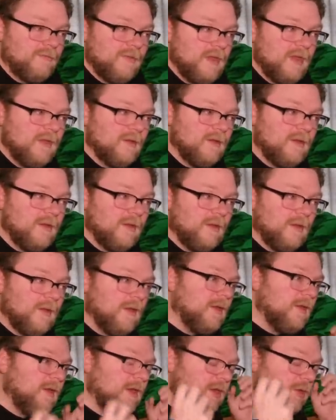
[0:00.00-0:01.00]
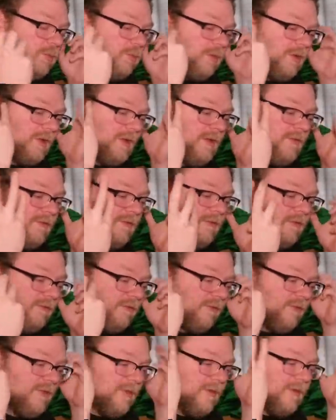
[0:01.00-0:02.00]
It
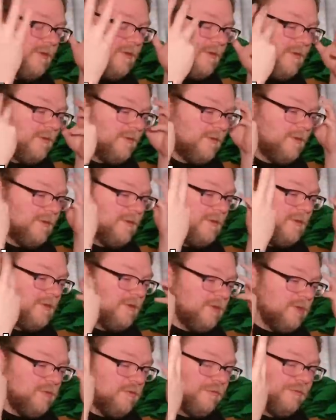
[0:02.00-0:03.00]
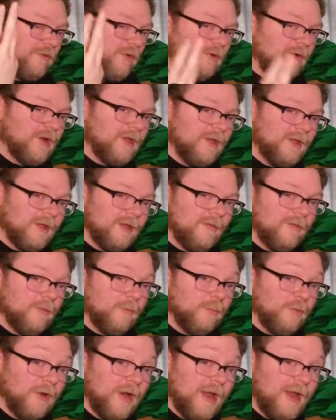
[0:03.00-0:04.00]
releases the euphoria in
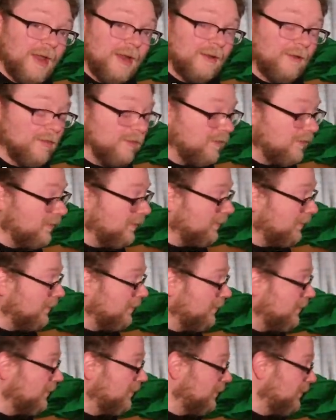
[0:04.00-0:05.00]
the brain, I